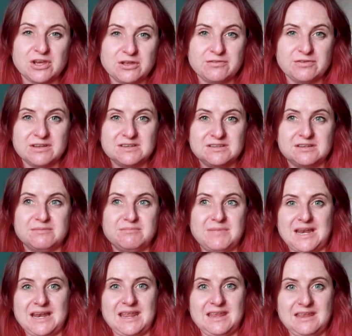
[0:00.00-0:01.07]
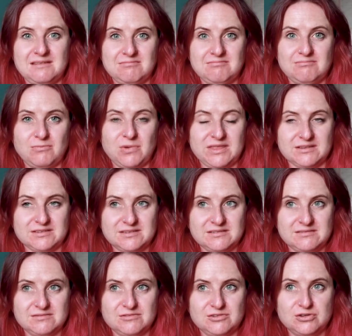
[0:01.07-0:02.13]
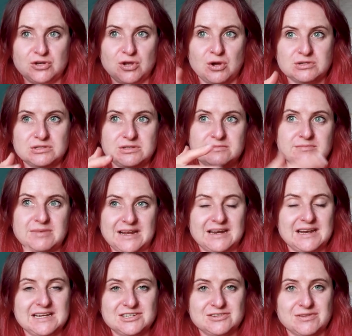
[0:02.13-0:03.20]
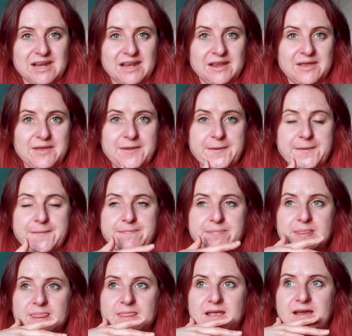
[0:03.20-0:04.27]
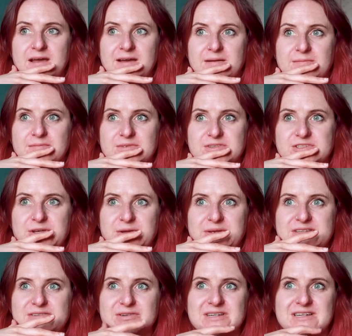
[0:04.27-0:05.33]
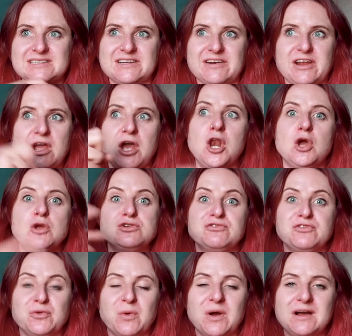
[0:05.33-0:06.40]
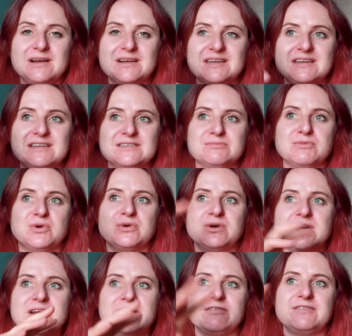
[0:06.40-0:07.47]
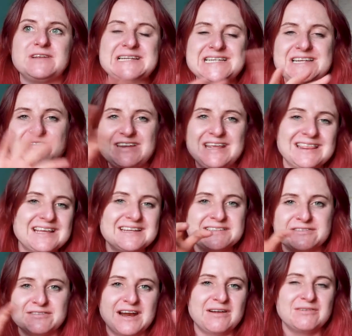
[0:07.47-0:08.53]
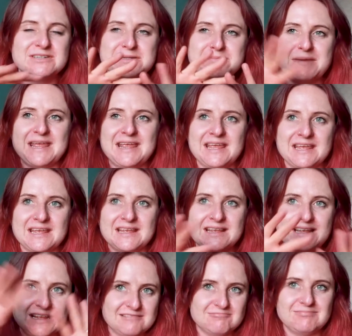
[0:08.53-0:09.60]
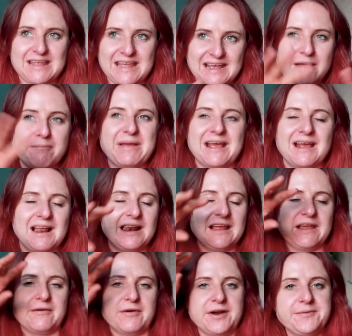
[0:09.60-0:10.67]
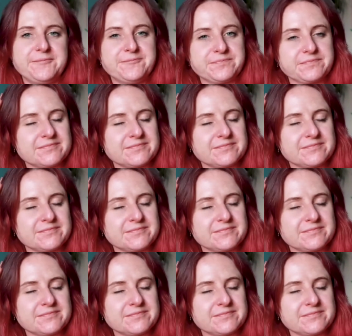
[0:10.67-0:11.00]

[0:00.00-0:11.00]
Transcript: over to Millie Withers, not Blink lettering. So it's not necessarily loads of new work. It's more kind of shifting things around to make it a bit clearer.